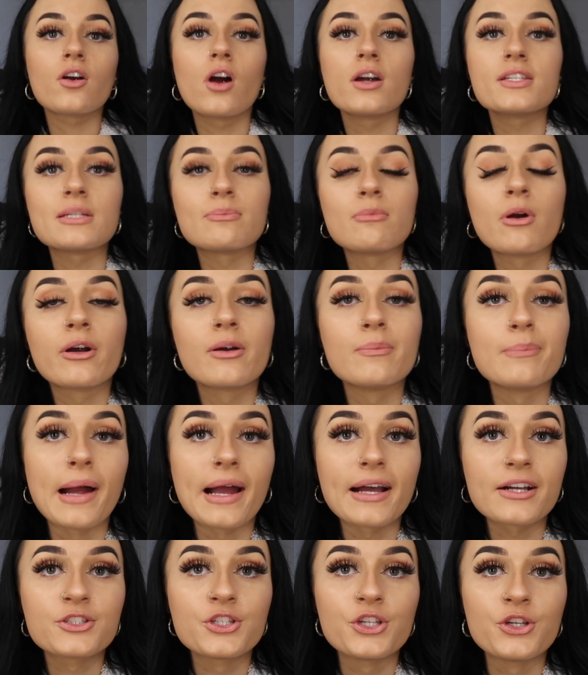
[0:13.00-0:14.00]
guys, and welcome
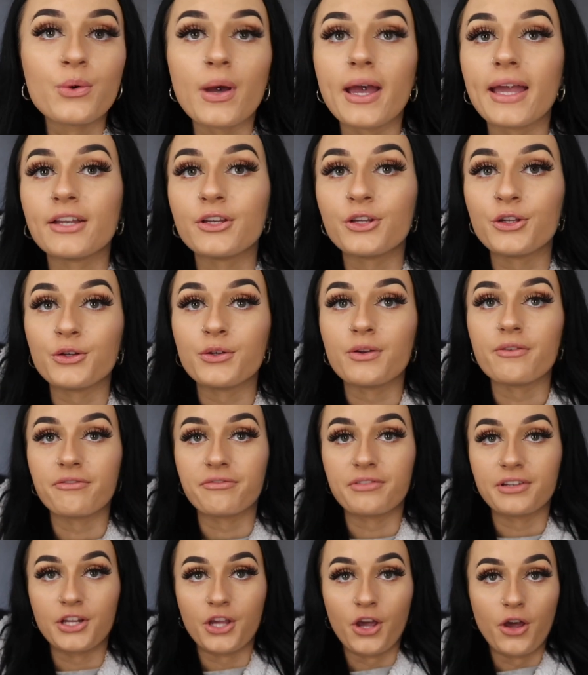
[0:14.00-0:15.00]
back to a new
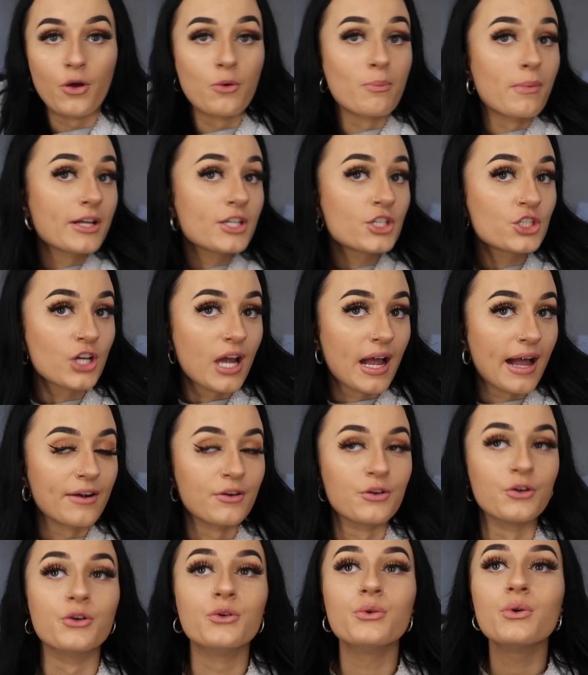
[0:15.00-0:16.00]
video on my
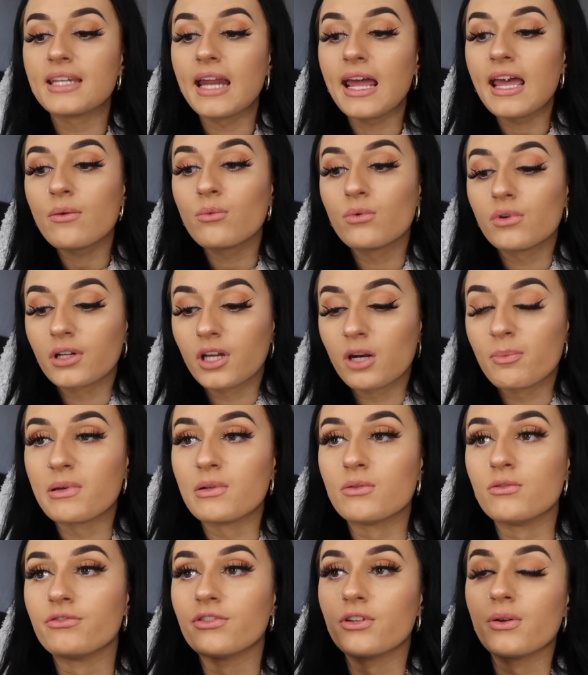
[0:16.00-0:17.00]
channel. Today we're going to be
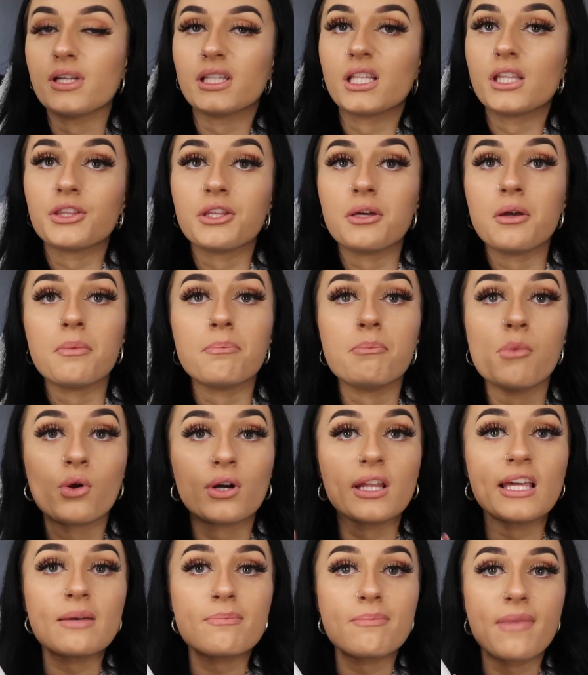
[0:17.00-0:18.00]
reviewing the
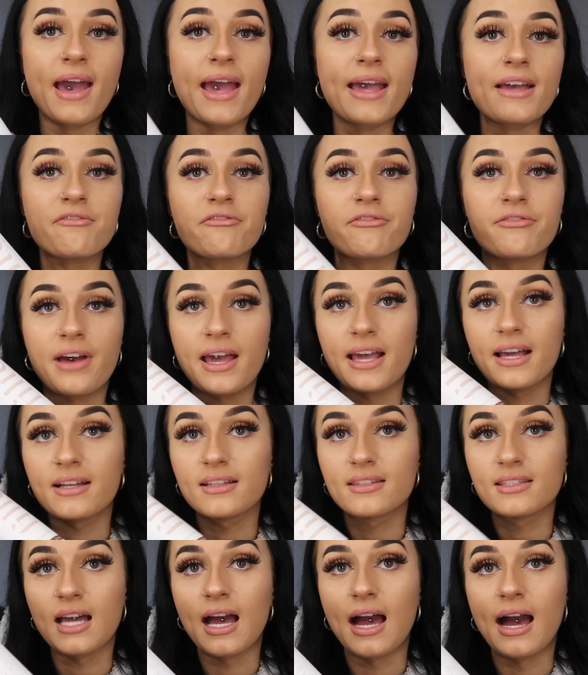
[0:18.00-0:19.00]
Molly Mae fake
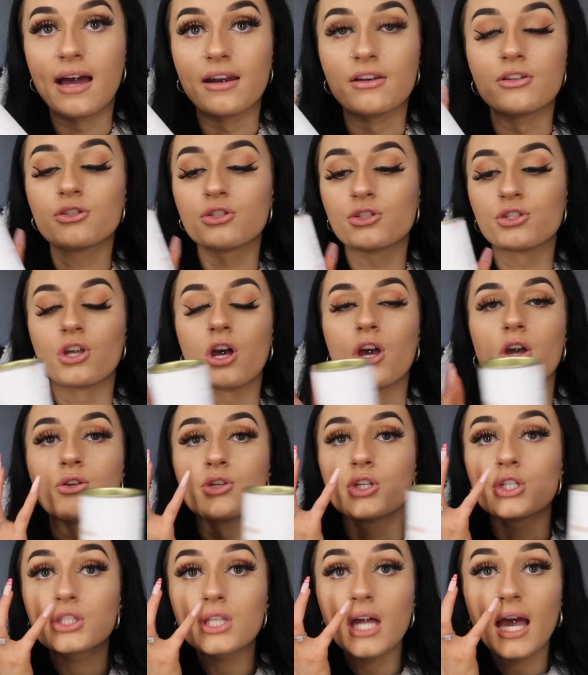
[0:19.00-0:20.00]
tan. So
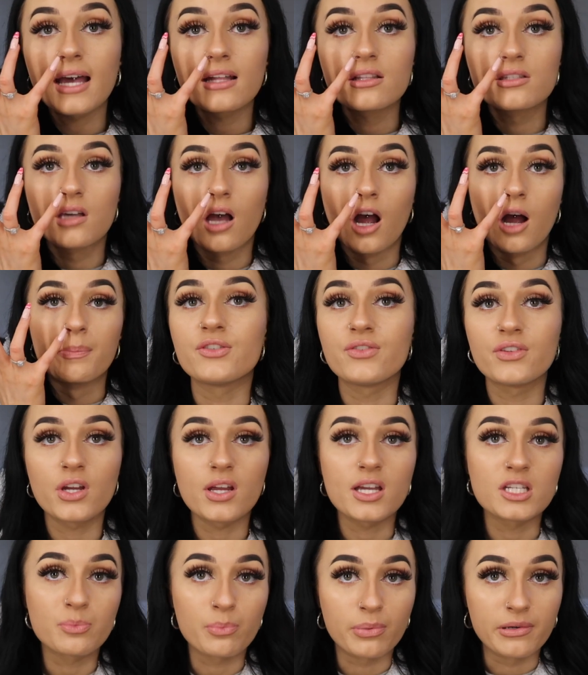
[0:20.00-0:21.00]
just a heads up, this video
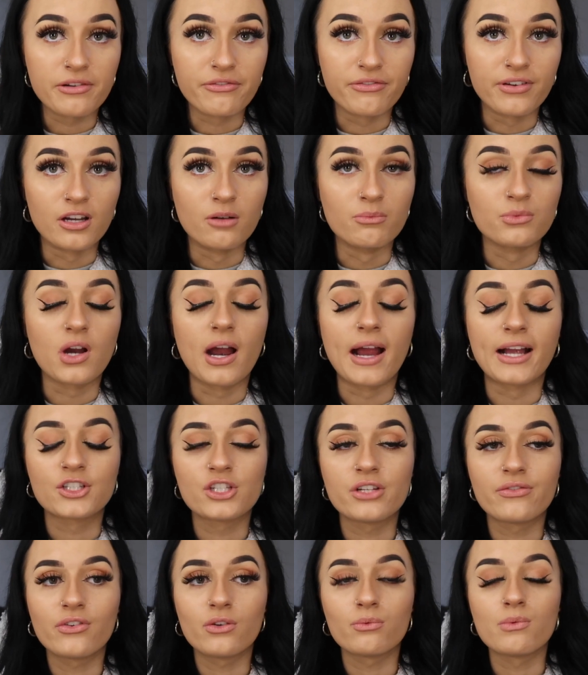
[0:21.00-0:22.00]
is pre-filmed. I
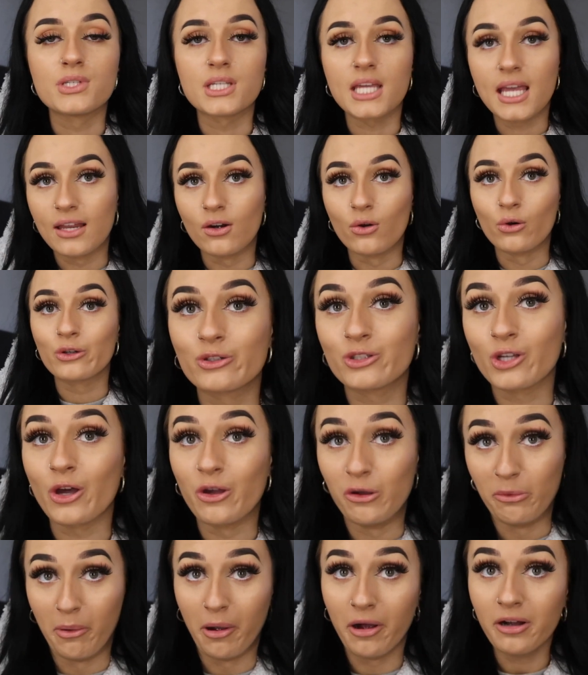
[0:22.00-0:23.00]
actually filmed this in
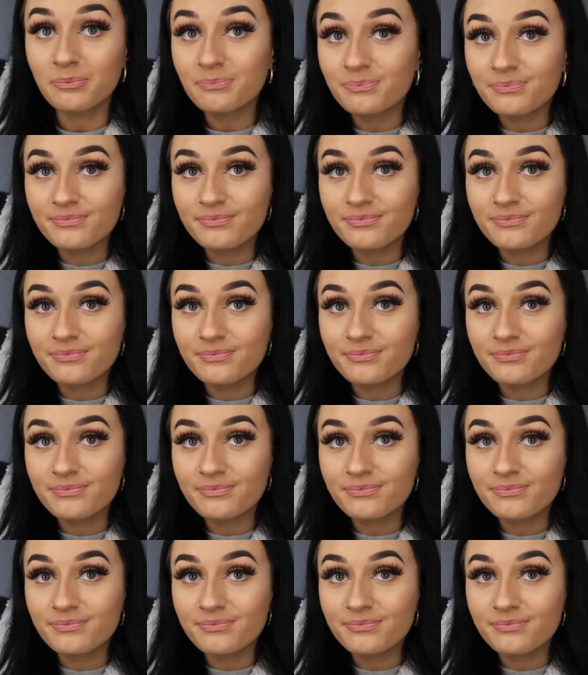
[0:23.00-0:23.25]
October.